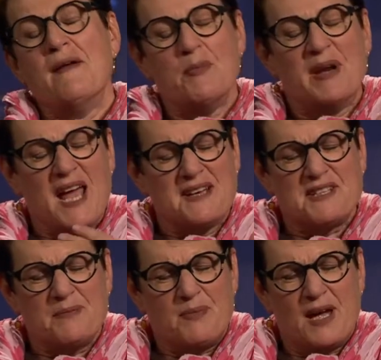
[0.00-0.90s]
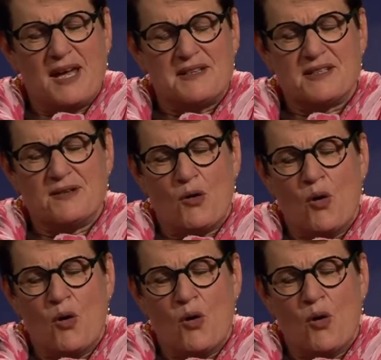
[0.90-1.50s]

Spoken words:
everybody has